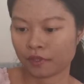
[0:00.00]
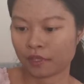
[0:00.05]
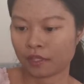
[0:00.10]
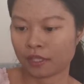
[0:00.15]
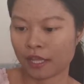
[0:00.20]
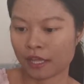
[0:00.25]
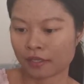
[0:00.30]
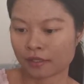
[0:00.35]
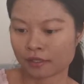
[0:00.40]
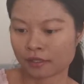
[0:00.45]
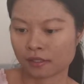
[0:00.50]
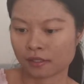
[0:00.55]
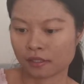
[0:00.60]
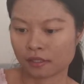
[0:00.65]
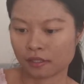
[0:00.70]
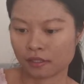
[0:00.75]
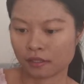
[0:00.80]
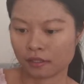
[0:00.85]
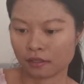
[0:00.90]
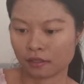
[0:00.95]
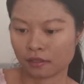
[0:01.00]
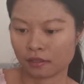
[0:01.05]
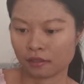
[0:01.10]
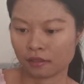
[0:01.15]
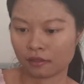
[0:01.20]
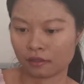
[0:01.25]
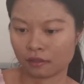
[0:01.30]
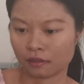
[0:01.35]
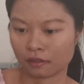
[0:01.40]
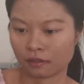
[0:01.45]
next,
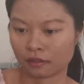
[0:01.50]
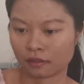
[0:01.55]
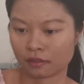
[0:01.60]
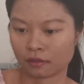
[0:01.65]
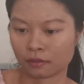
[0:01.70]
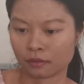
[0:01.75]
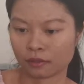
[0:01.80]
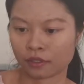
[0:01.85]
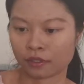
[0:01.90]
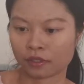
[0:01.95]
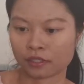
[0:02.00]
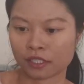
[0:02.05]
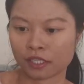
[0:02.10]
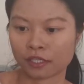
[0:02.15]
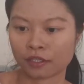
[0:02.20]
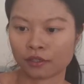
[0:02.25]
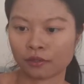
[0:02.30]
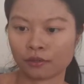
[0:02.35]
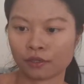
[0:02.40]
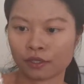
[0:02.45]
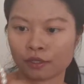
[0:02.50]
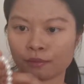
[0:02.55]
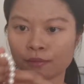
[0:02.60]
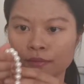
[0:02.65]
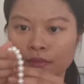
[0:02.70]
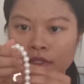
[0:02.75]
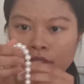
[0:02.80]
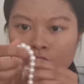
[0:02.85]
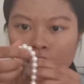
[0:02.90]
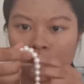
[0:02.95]
oh, they're tangled
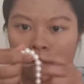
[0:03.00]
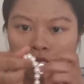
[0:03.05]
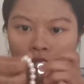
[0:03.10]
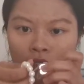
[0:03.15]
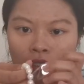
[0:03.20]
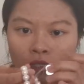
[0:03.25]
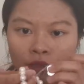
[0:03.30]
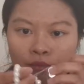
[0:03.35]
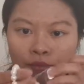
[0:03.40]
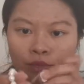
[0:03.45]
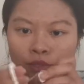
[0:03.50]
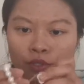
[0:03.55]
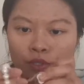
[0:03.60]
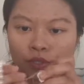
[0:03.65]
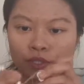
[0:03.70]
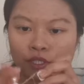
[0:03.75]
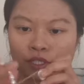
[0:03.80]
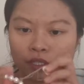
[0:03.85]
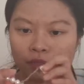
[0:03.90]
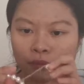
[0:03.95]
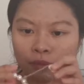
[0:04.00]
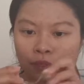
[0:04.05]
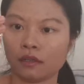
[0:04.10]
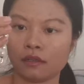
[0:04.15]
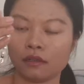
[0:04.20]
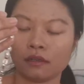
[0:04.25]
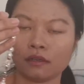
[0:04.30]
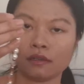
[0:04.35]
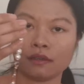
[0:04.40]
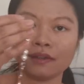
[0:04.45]
up. Pretty well.
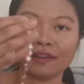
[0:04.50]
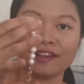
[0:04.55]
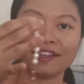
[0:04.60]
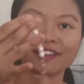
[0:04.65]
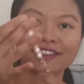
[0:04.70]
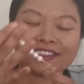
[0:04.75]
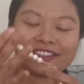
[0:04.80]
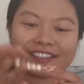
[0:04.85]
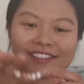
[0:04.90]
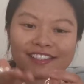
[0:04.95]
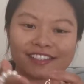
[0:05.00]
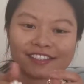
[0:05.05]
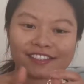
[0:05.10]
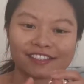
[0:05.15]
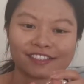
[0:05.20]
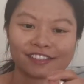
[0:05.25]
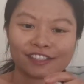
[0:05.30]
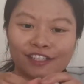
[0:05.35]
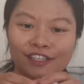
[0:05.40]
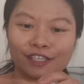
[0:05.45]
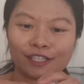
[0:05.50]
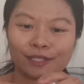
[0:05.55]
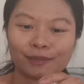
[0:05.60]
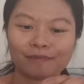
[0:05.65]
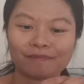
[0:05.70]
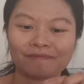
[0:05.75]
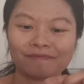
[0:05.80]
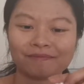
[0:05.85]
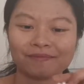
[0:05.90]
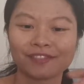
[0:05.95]
This is
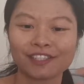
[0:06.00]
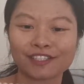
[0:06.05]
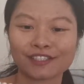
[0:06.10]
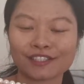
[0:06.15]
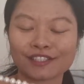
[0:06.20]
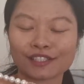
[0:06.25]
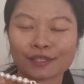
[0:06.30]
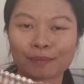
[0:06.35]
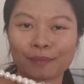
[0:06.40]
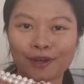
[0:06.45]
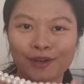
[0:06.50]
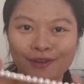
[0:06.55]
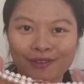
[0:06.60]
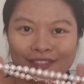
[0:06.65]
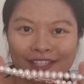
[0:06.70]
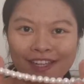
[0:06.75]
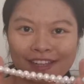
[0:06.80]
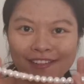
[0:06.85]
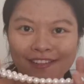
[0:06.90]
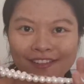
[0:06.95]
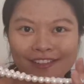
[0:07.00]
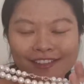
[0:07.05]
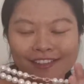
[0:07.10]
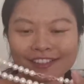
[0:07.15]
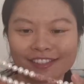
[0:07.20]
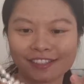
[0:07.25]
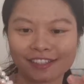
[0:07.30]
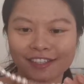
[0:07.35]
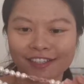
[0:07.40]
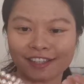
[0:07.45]
a pearl
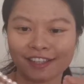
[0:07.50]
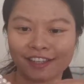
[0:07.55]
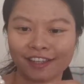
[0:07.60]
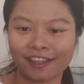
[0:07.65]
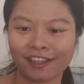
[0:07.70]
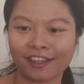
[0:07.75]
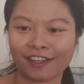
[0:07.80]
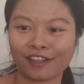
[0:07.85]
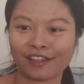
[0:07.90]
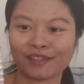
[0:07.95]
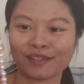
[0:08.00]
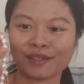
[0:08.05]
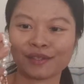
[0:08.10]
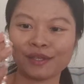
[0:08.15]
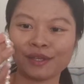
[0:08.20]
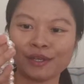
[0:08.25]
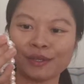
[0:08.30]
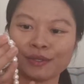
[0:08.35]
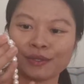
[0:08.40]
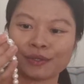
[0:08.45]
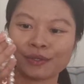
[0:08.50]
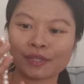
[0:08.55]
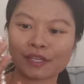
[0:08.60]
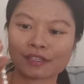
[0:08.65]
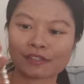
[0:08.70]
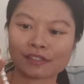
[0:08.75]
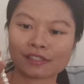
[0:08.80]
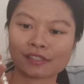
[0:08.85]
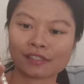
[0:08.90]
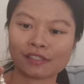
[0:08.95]
necklace, and you
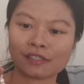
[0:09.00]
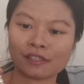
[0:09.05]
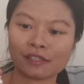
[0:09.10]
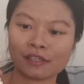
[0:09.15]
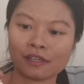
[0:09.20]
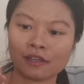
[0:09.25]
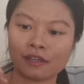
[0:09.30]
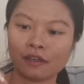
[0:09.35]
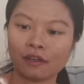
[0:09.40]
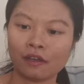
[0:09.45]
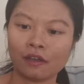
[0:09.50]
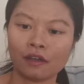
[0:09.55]
can see